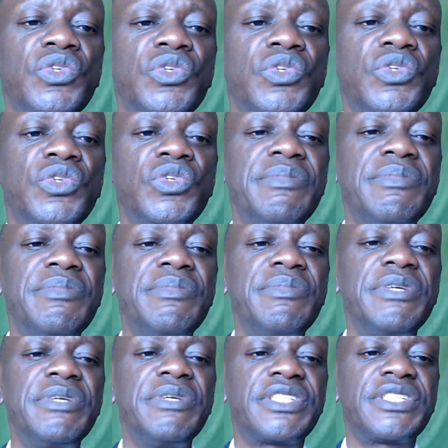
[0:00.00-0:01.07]
You want to
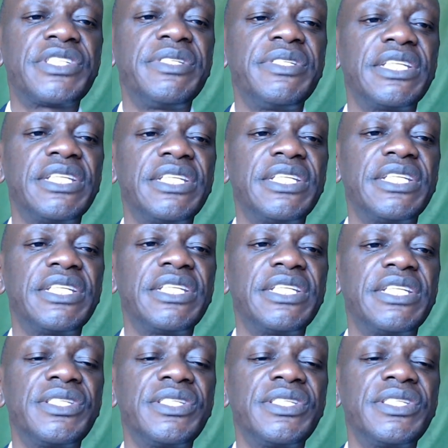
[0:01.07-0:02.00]
limit red meat and cheese